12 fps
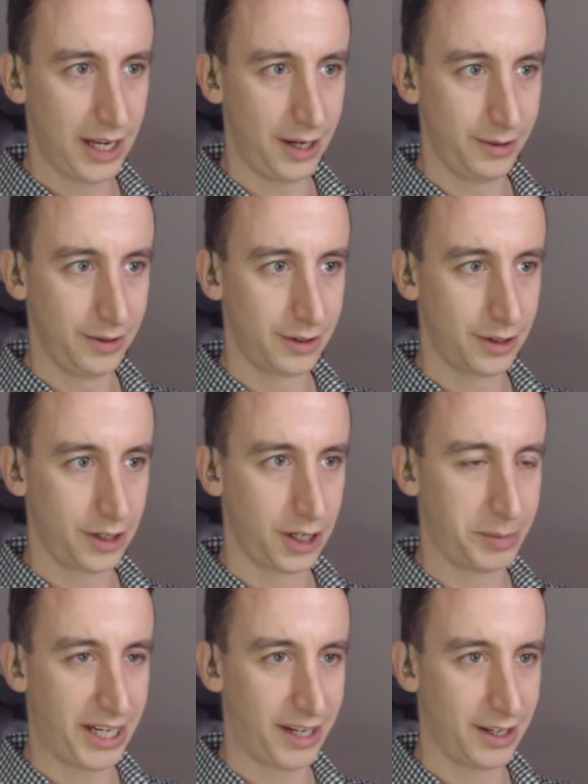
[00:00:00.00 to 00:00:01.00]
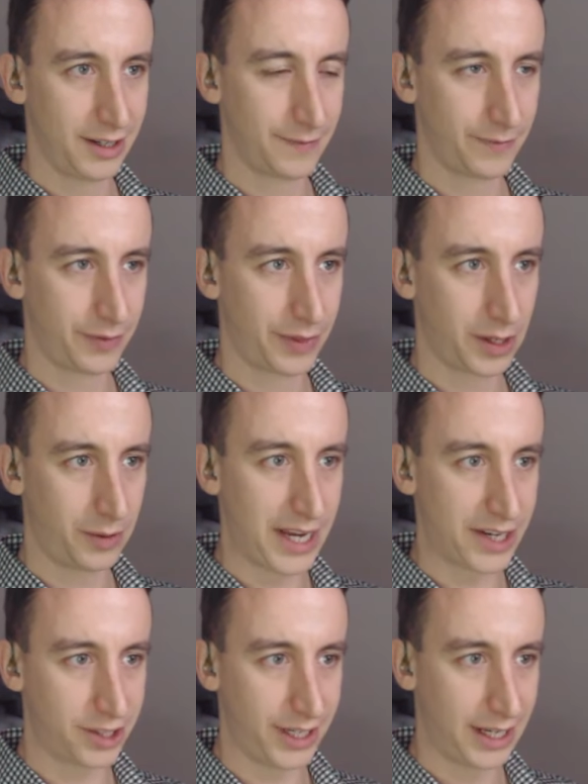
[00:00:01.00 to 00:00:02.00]
Hello. Goodbye.
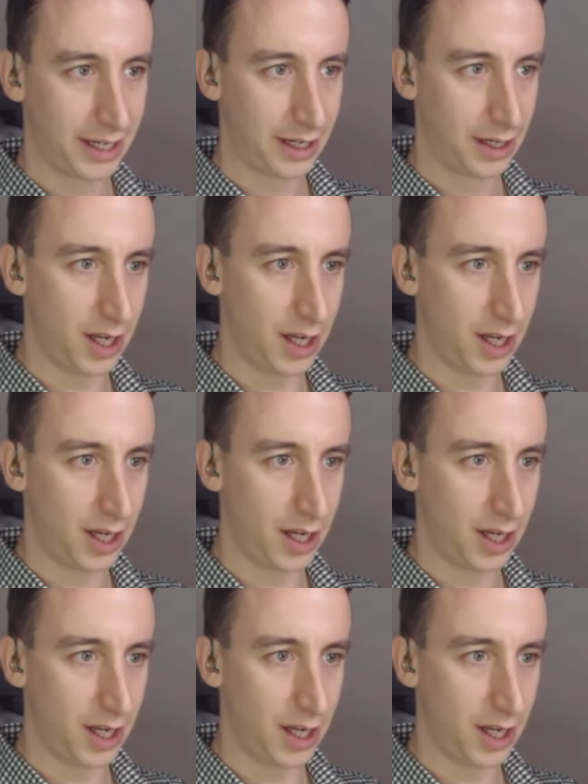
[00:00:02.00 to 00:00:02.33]
Oh, actually.